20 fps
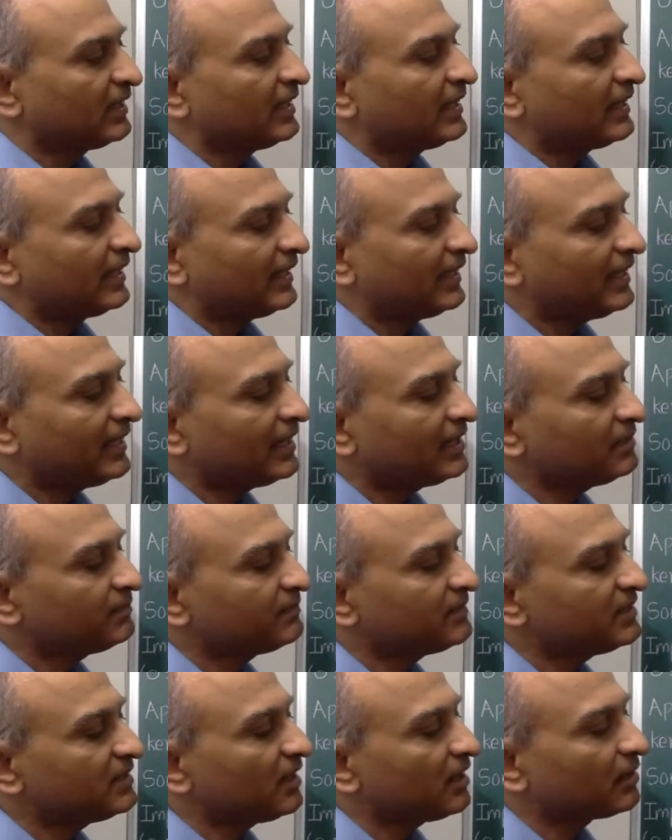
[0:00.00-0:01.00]
A and
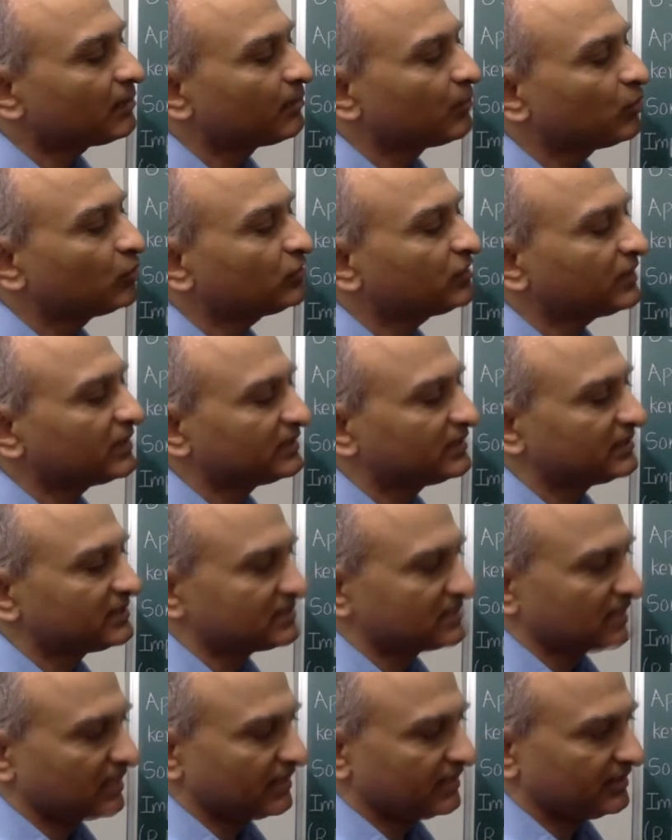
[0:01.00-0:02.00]
B are both in this
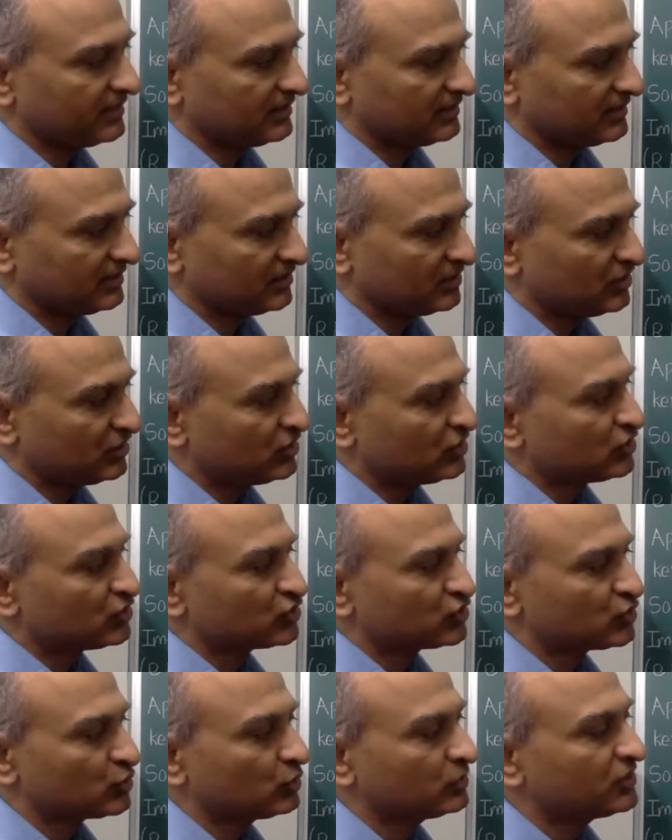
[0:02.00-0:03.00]
ideal,
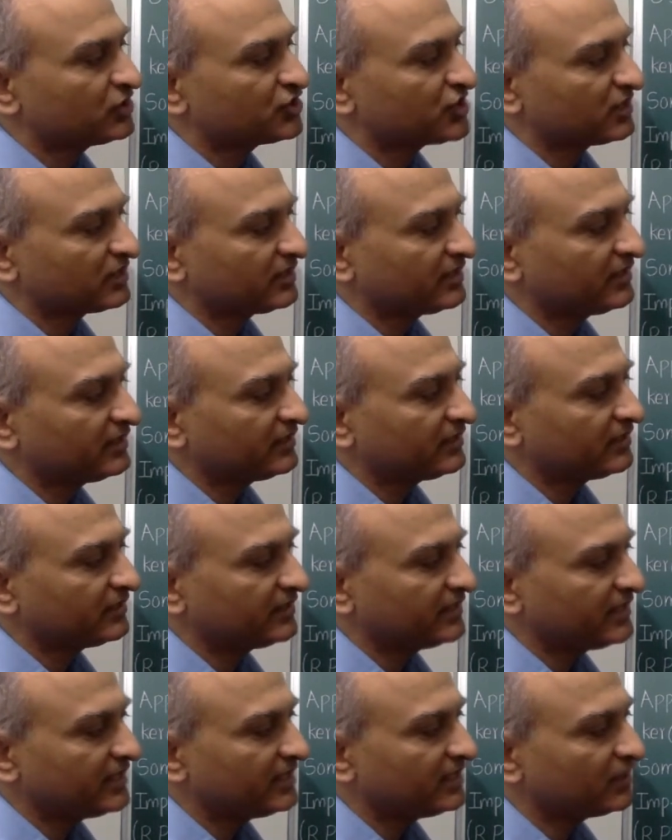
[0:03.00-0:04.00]
so the generator
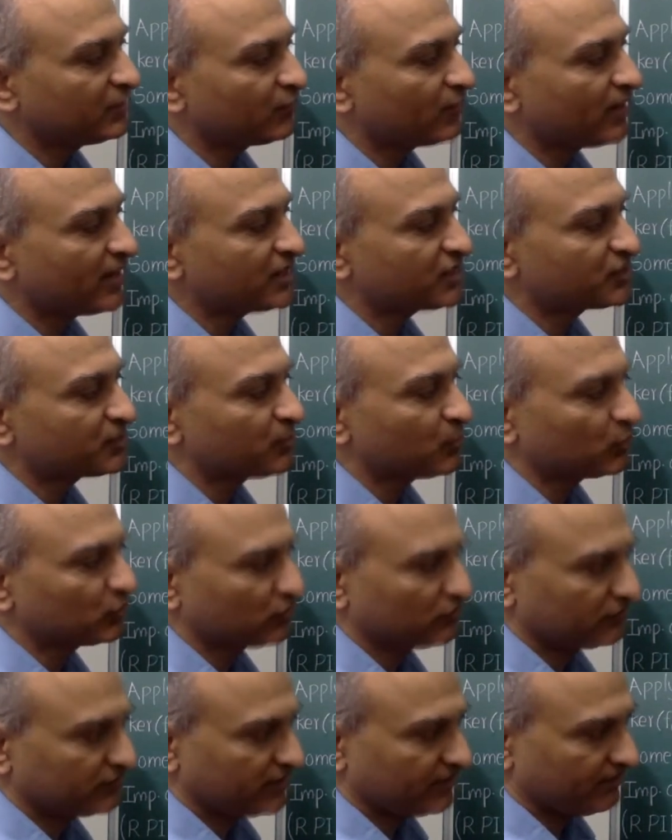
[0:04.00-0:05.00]
D divides both
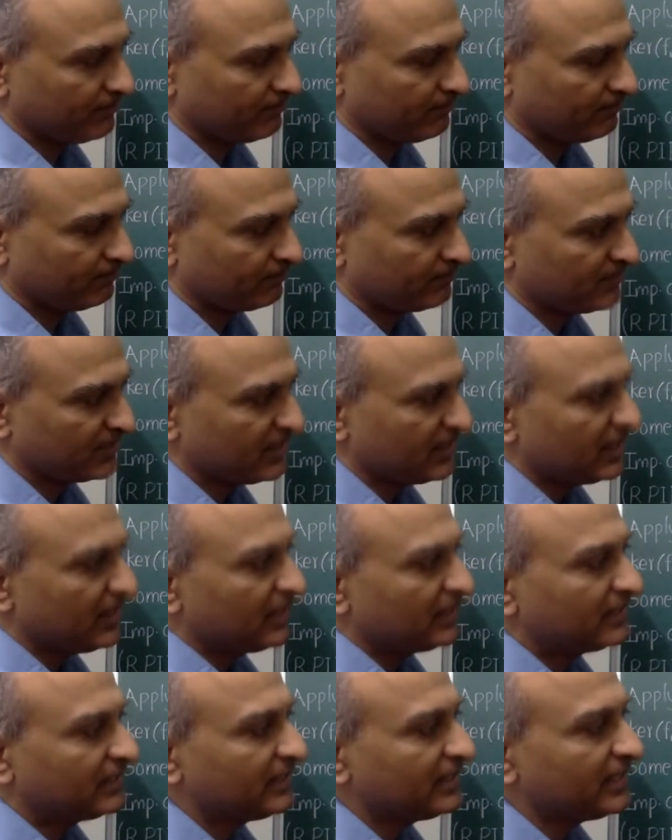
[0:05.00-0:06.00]
of them.
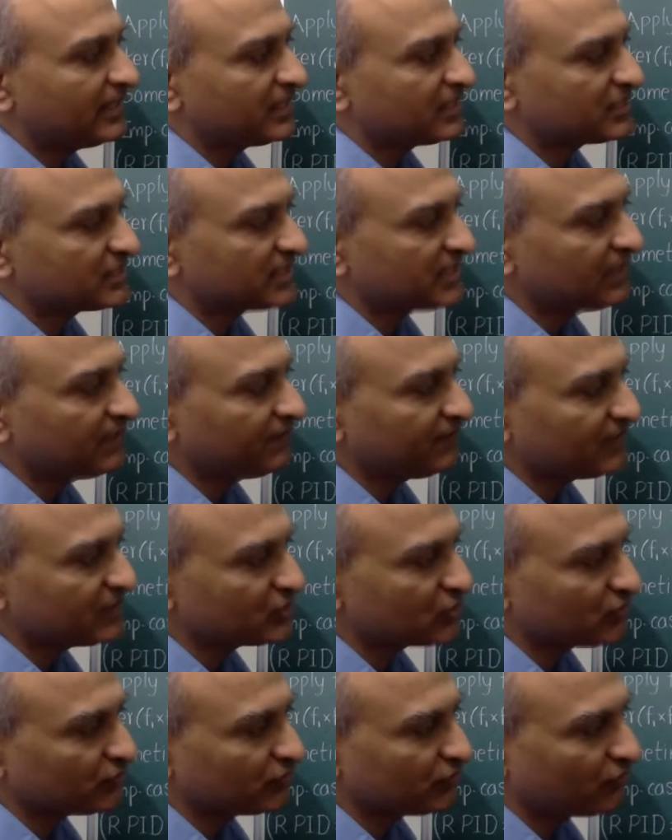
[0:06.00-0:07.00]
D itself is
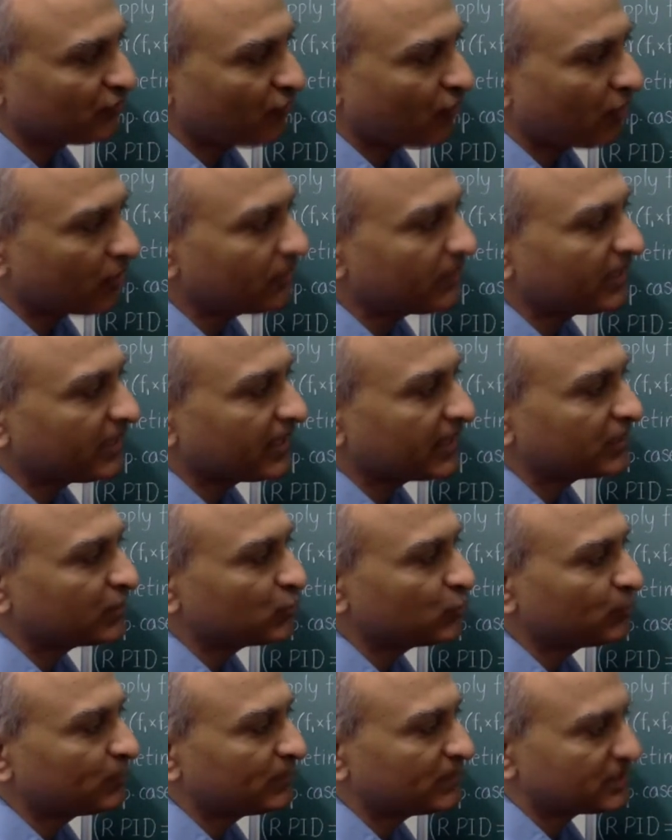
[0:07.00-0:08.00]
of the form AU
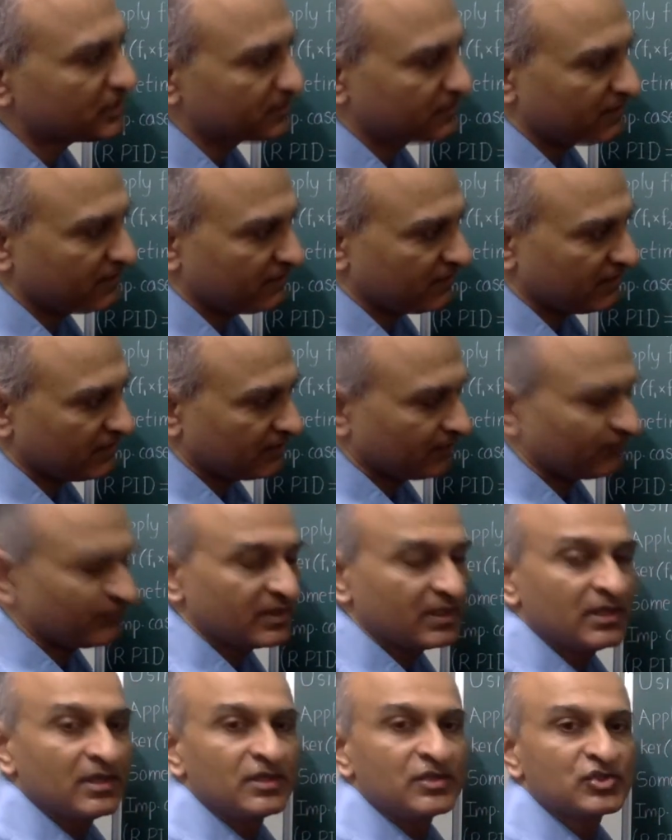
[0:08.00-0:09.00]
plus BV,
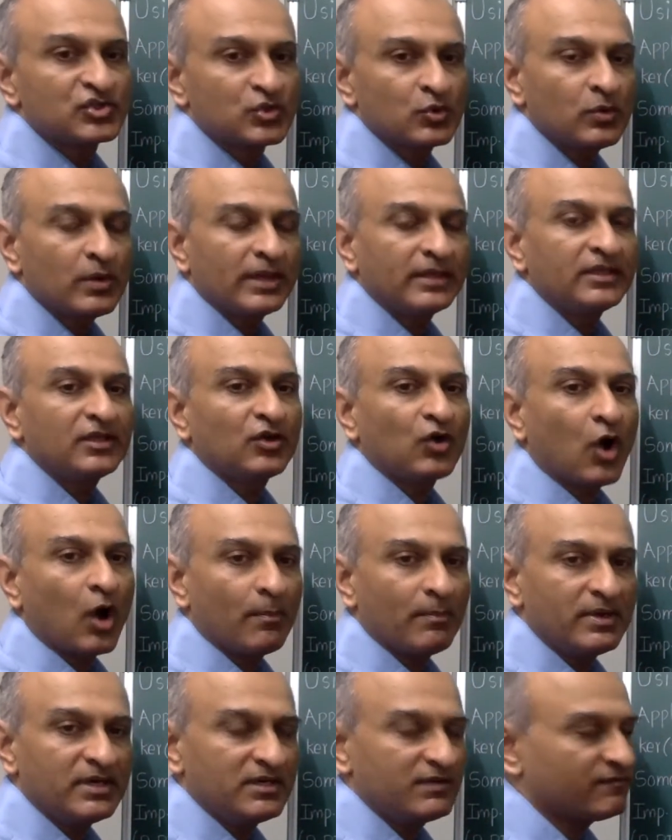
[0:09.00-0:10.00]
so any
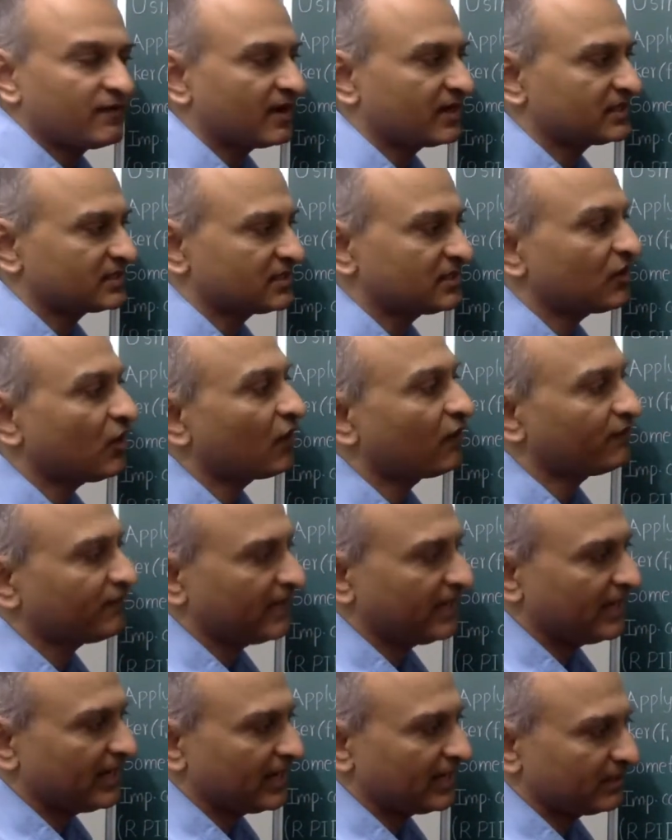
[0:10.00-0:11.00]
common divisor of
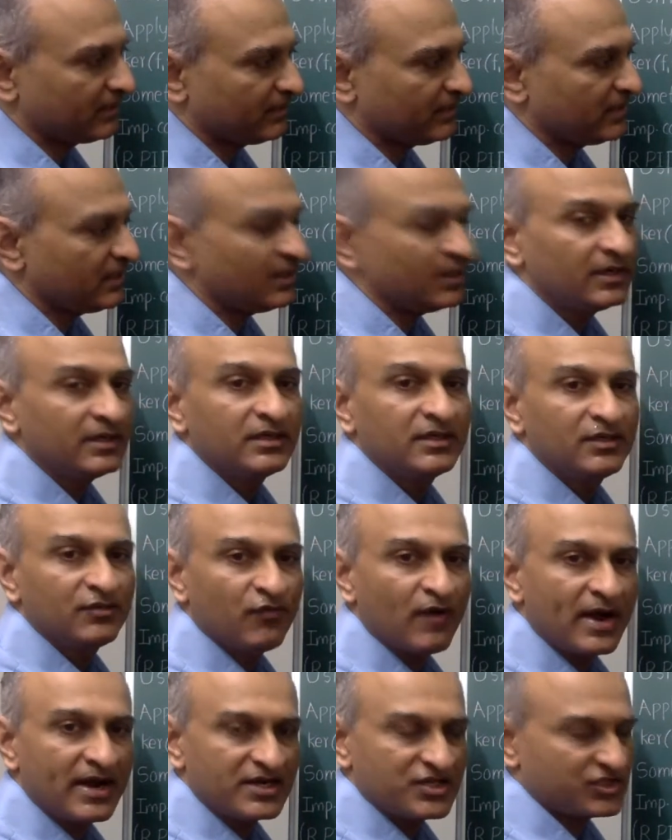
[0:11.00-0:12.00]
A and B
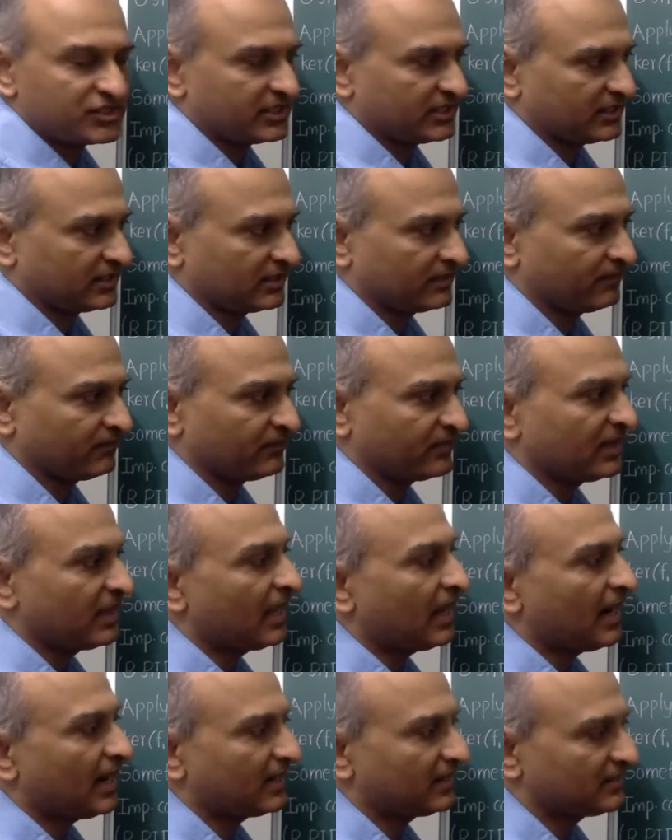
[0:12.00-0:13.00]
divides it,
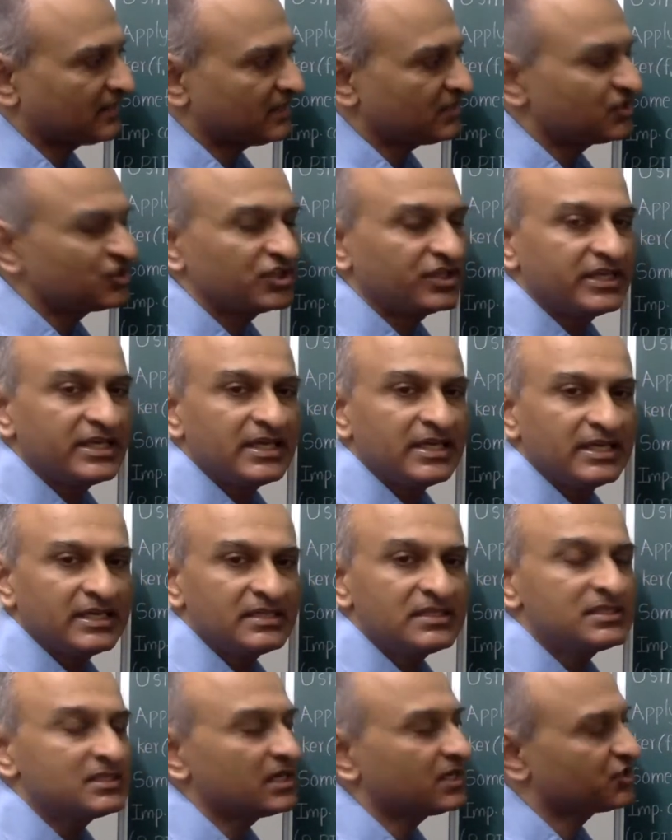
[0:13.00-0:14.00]
and thus D
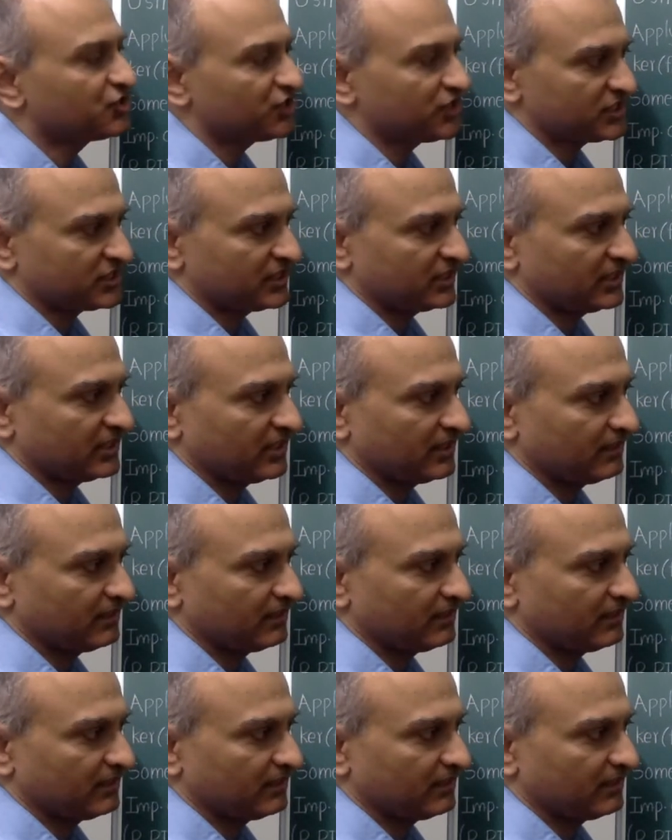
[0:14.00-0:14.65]
is a GCD.